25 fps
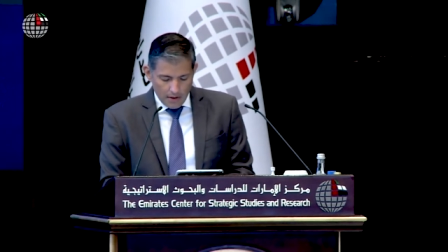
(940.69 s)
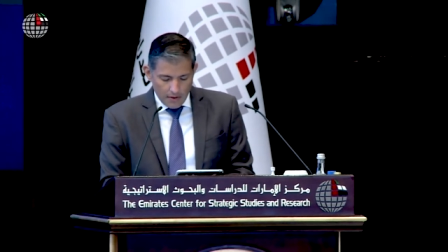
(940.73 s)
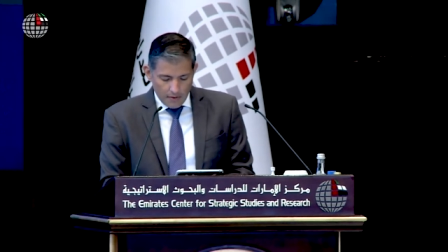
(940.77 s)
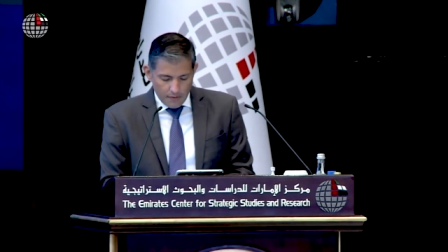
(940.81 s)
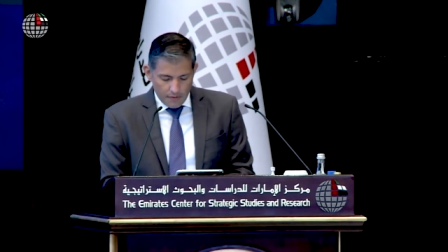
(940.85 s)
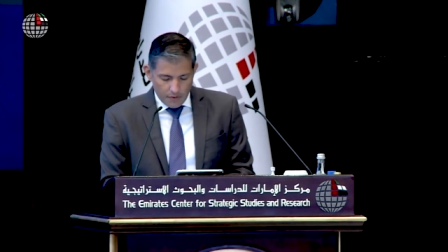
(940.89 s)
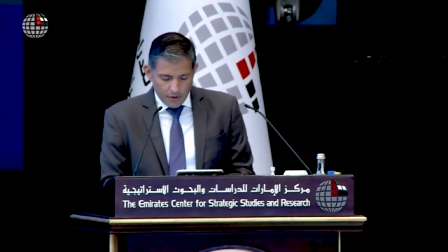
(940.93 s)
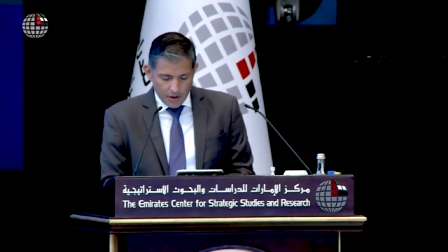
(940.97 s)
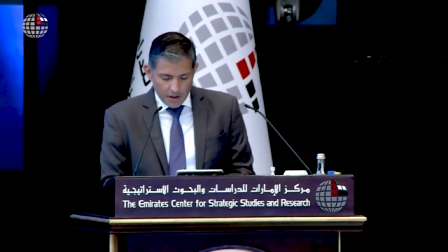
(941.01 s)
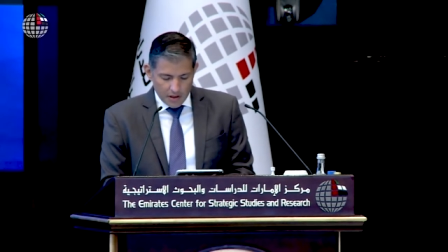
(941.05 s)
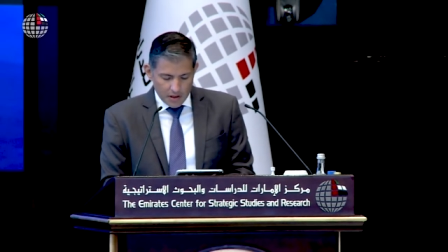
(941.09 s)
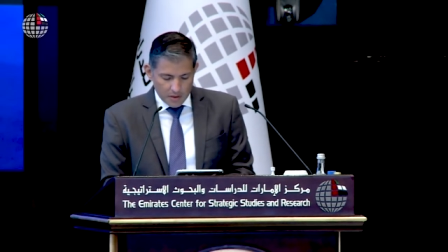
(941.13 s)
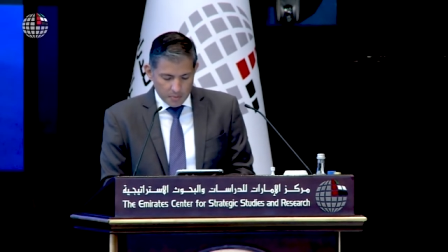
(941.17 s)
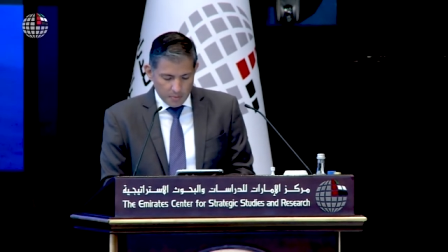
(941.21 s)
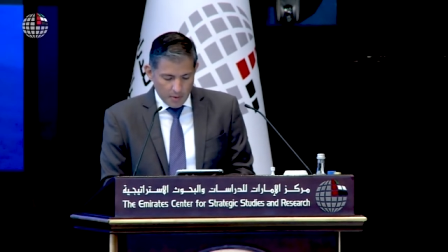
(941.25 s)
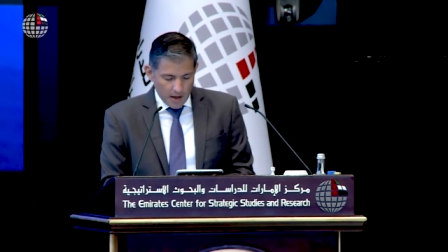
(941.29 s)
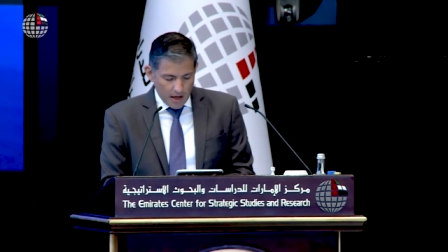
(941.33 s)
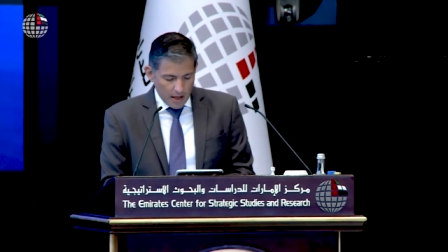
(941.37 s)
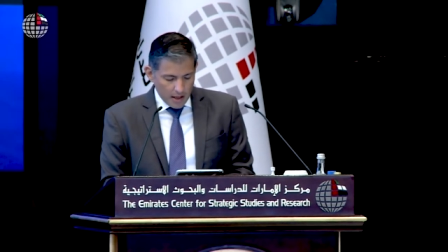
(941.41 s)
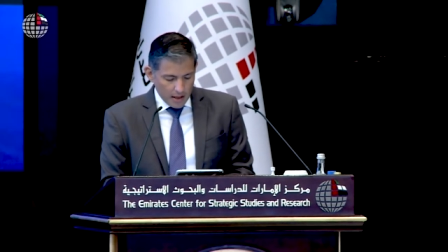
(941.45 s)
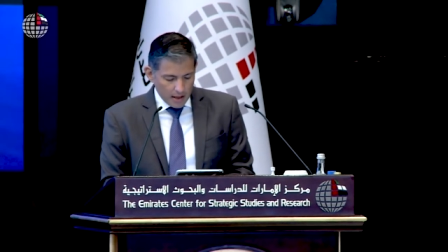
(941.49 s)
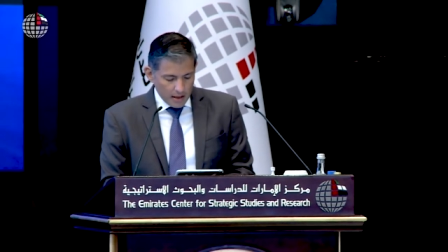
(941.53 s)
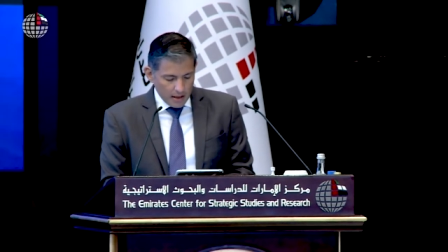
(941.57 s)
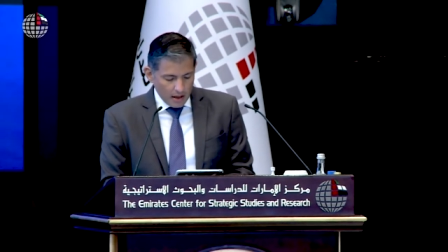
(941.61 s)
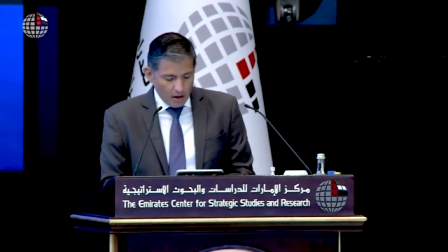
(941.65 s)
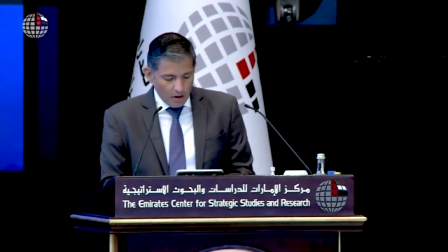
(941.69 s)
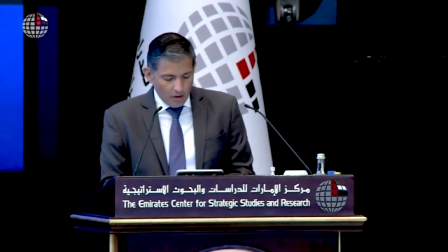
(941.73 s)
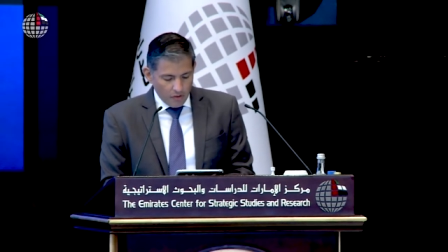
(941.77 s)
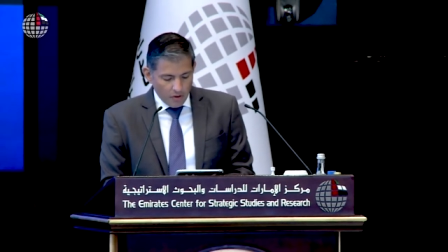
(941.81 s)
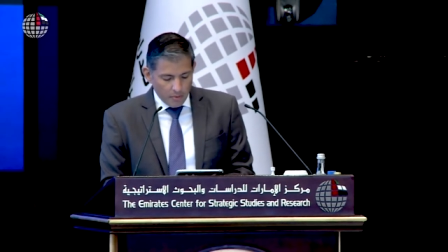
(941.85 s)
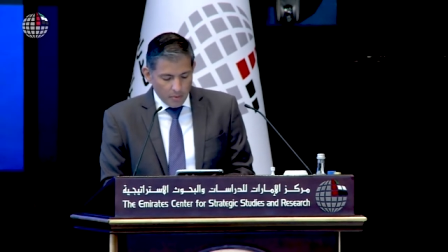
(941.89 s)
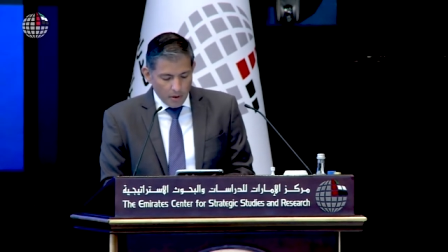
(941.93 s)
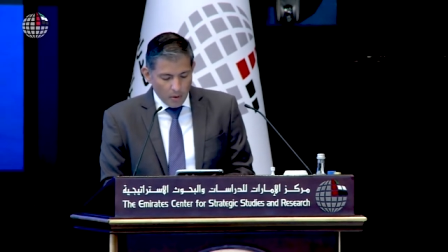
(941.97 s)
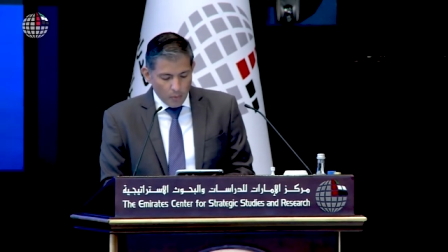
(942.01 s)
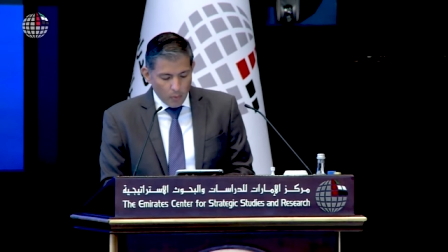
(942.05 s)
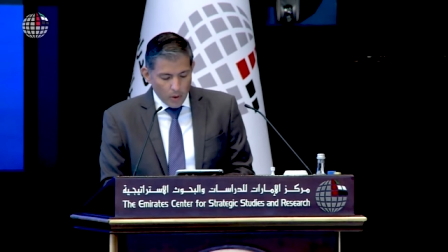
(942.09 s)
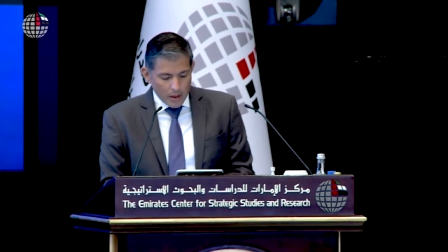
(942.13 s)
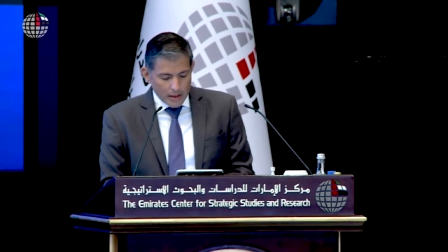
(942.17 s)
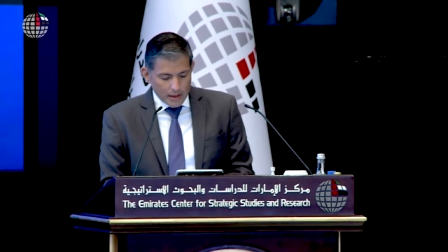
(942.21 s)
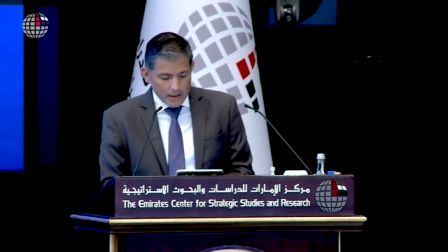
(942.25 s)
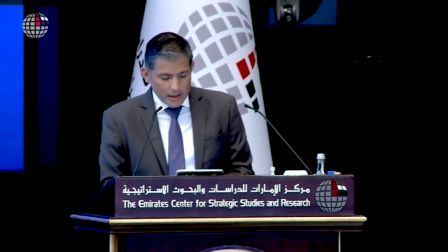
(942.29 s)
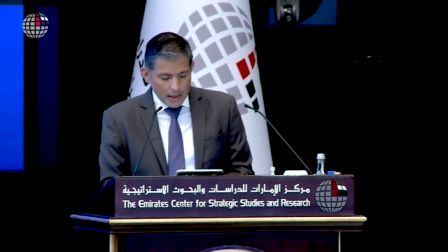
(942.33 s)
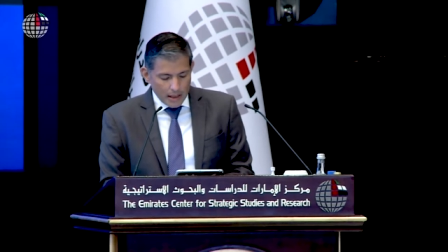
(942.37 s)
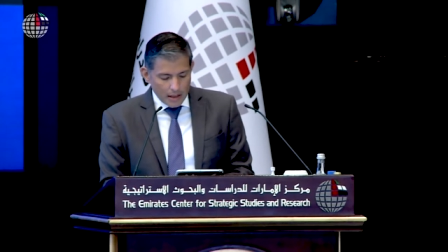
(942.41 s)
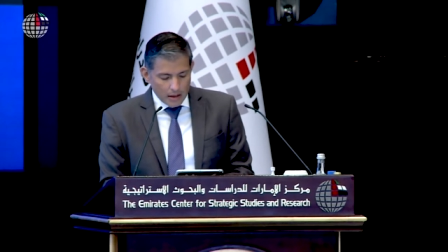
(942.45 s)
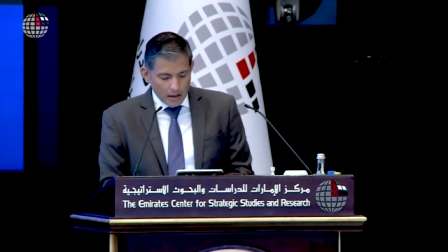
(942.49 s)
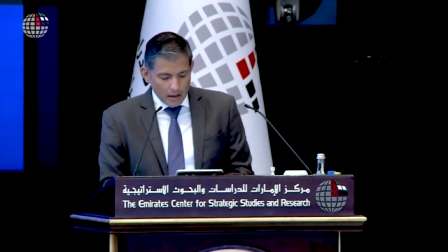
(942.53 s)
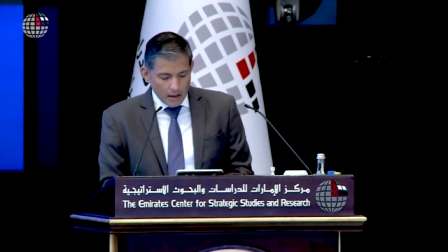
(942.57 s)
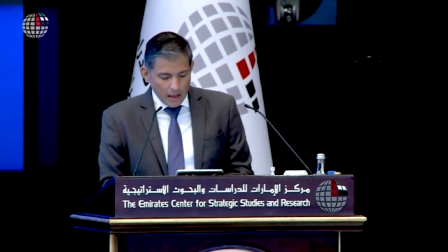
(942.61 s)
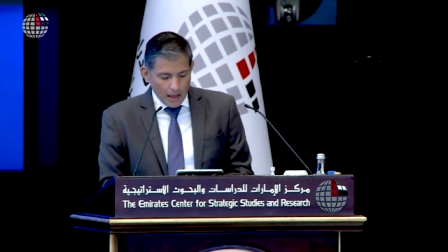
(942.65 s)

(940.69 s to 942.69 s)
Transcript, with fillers: For its part, the government will seek